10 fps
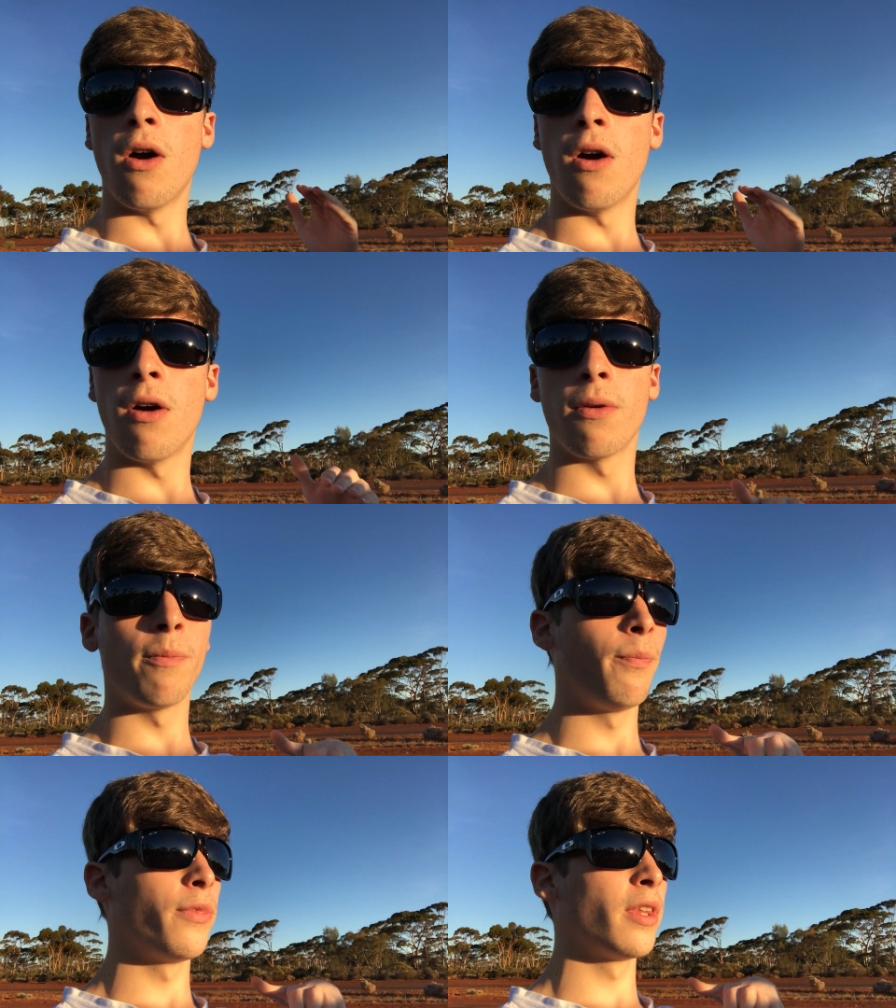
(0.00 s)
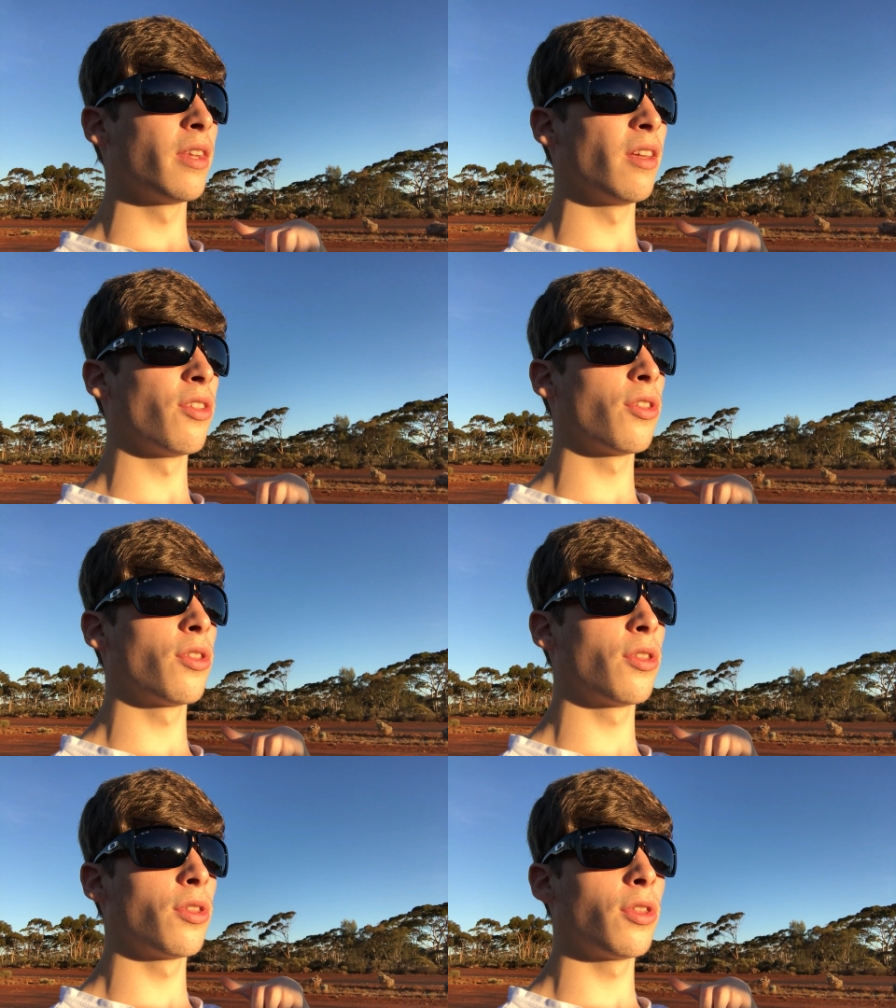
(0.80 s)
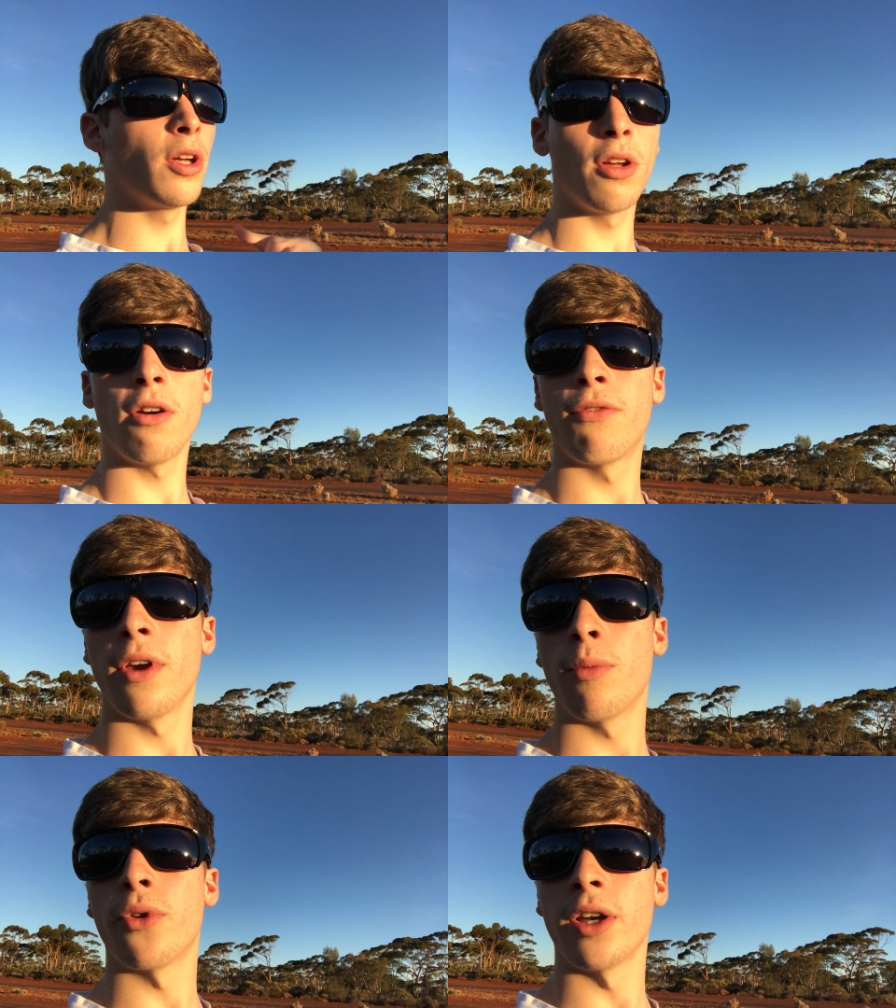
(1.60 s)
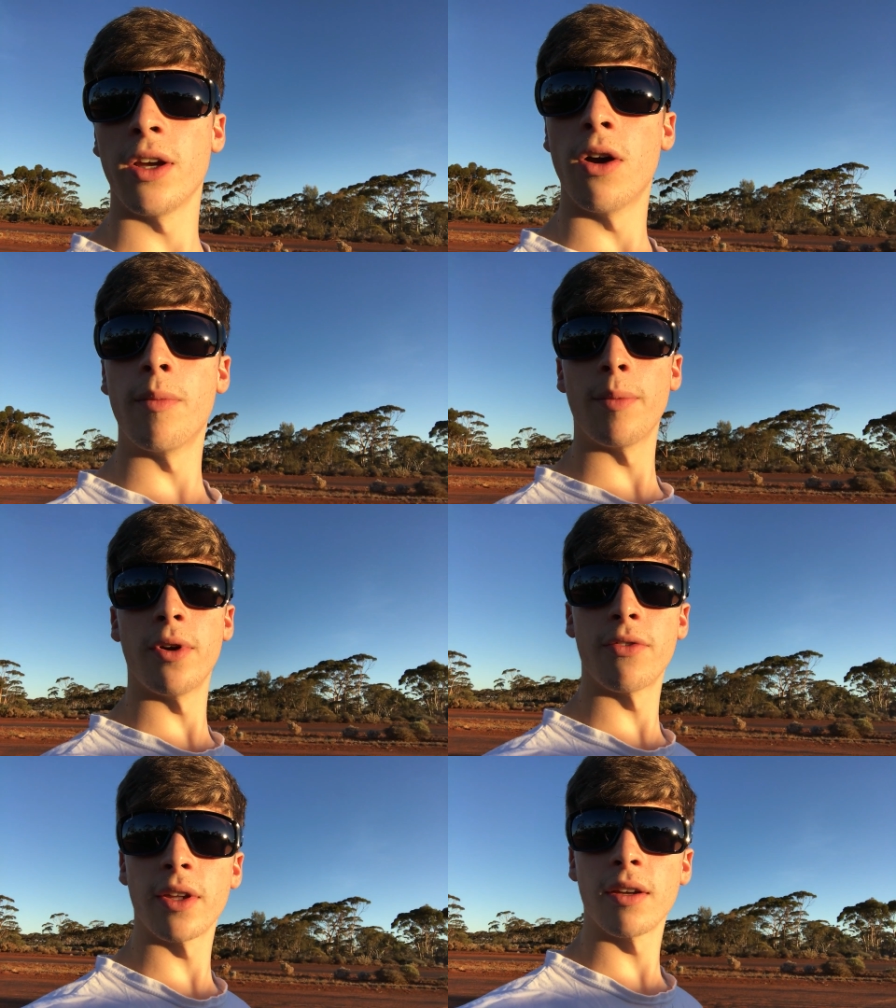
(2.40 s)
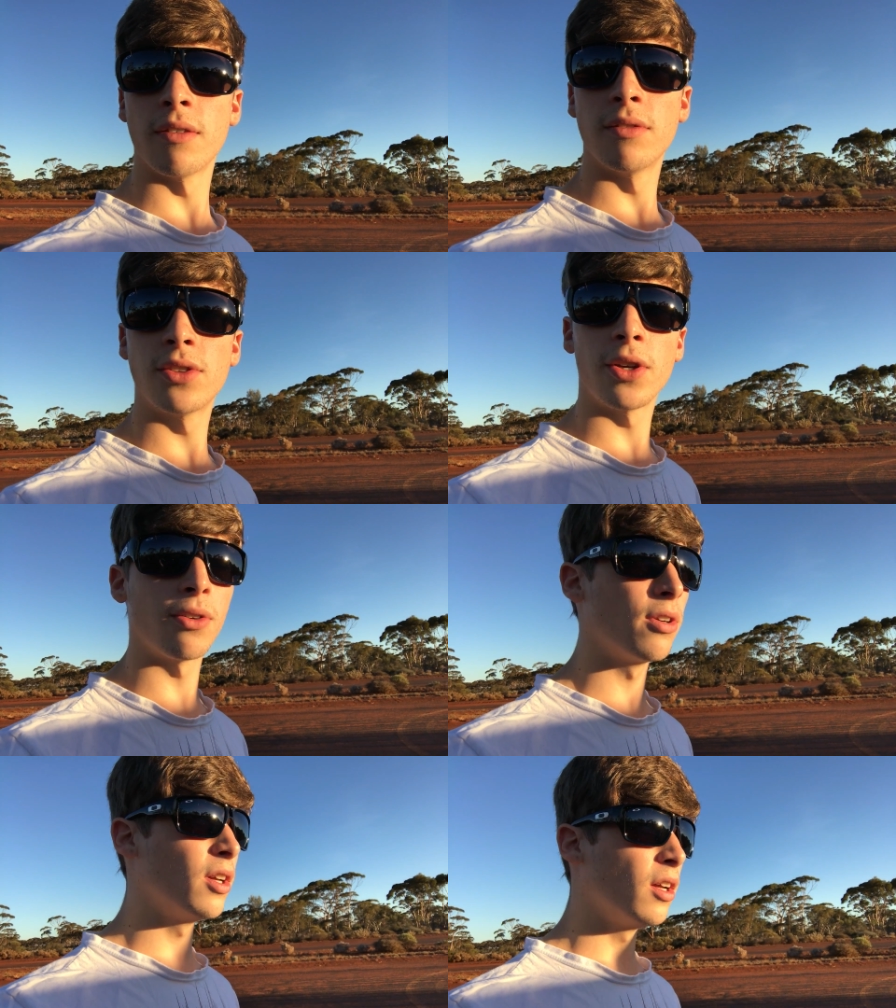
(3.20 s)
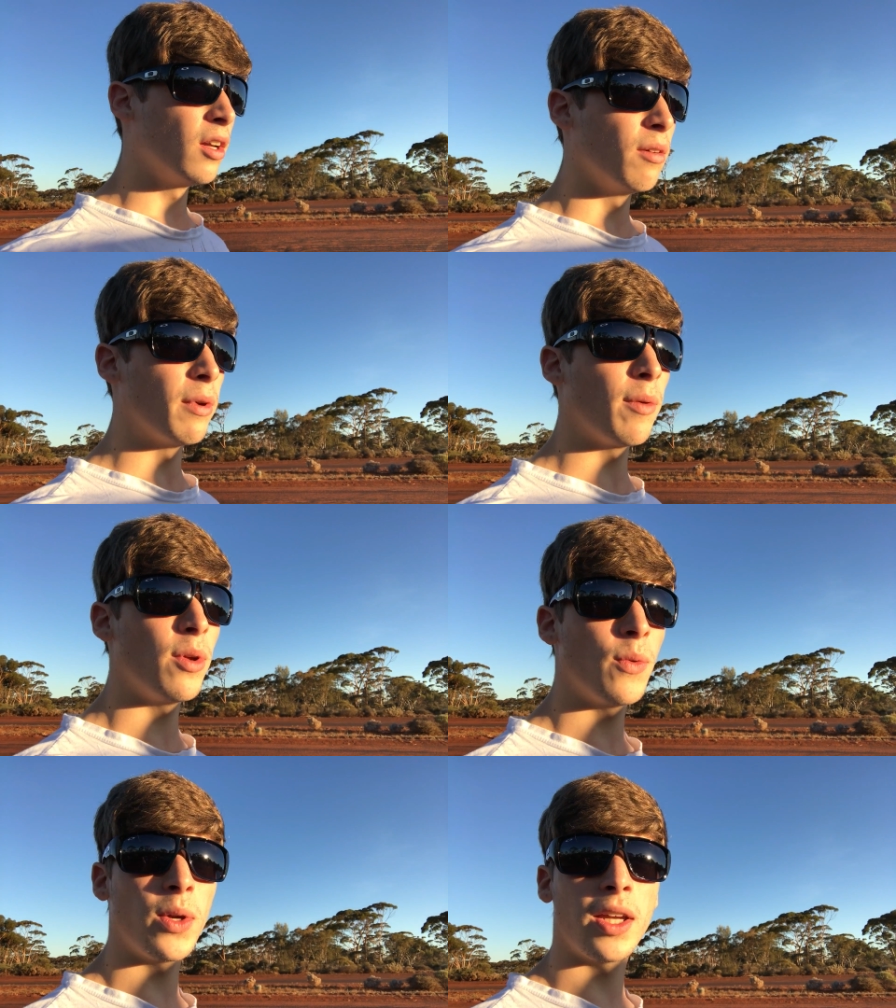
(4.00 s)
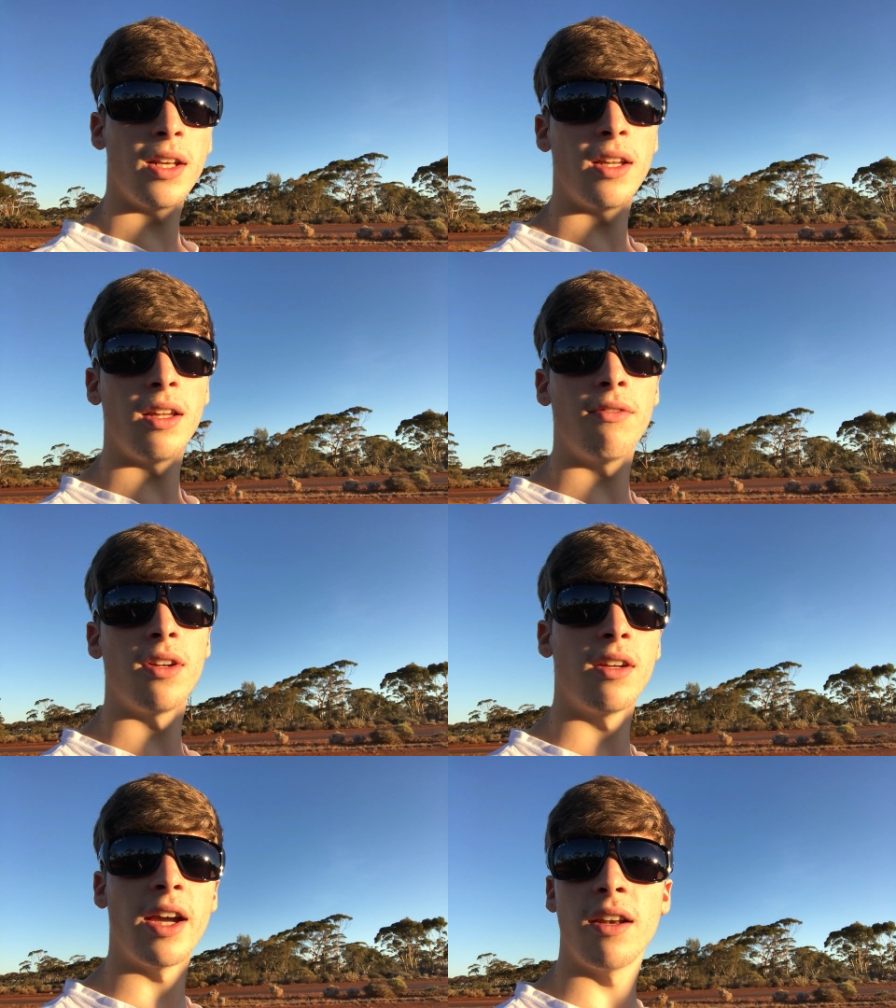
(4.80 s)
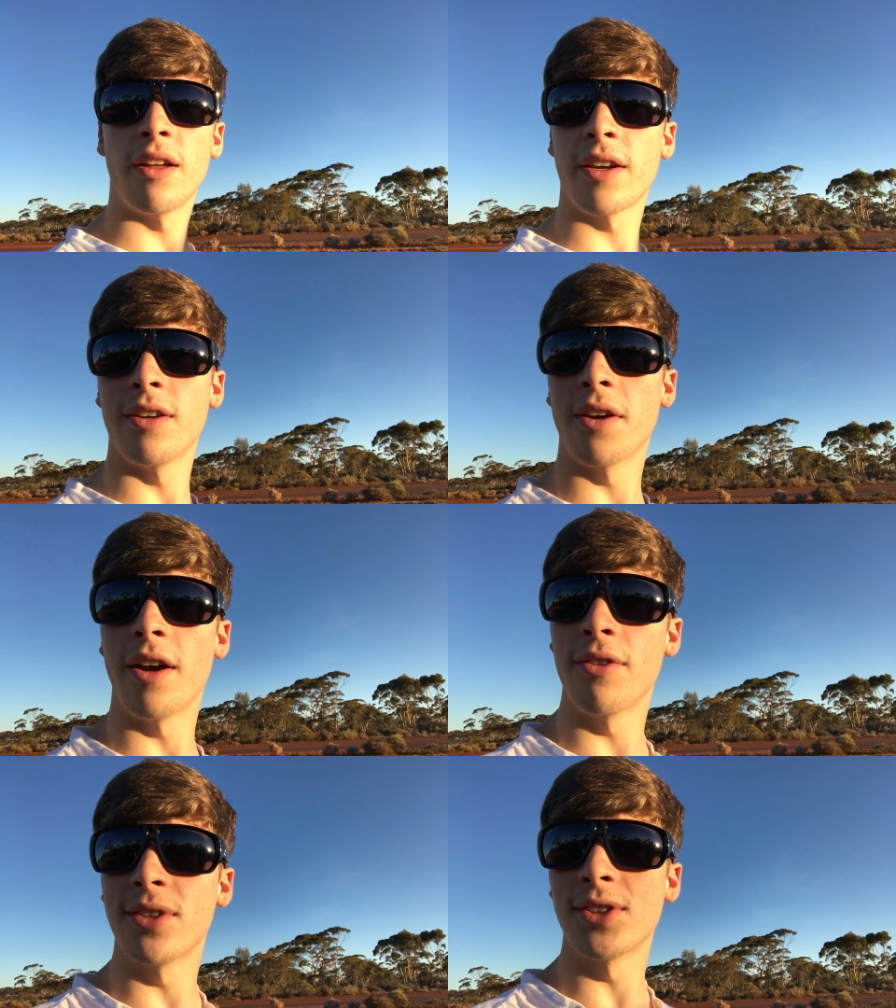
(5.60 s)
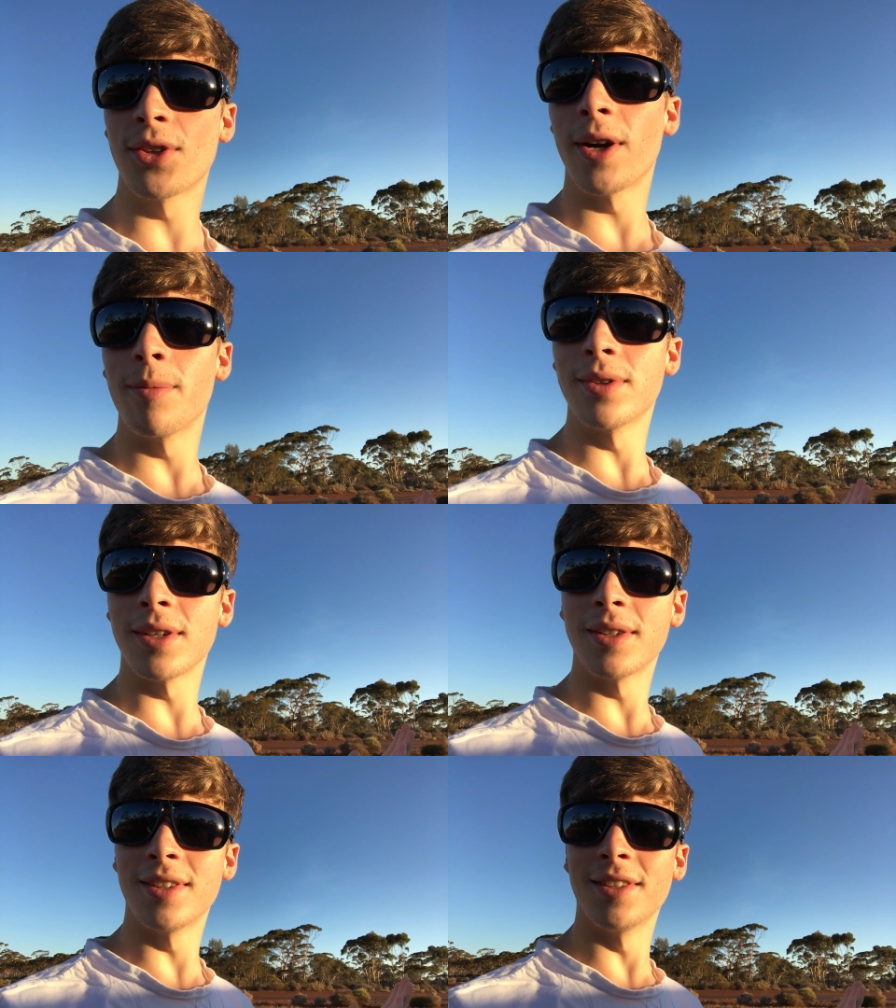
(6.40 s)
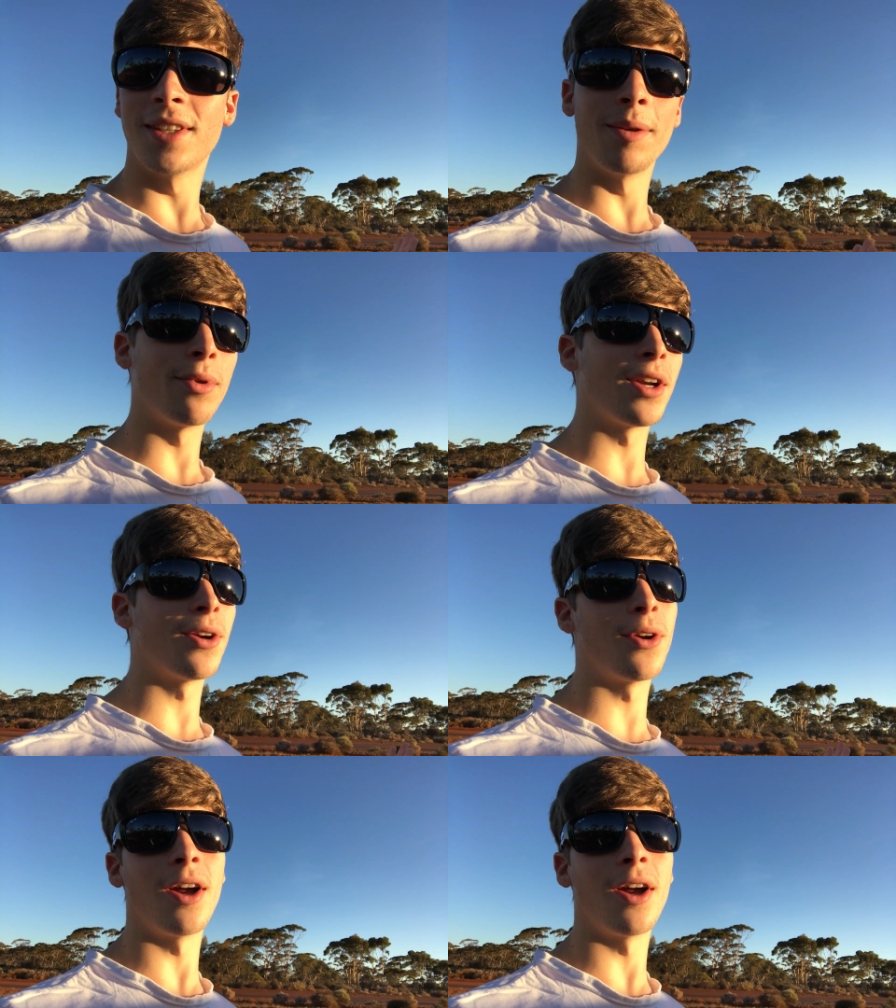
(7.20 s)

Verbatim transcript: on the third of February, on my birthday. So maybe we can even gain like another one hundred subscribers since then, but I don't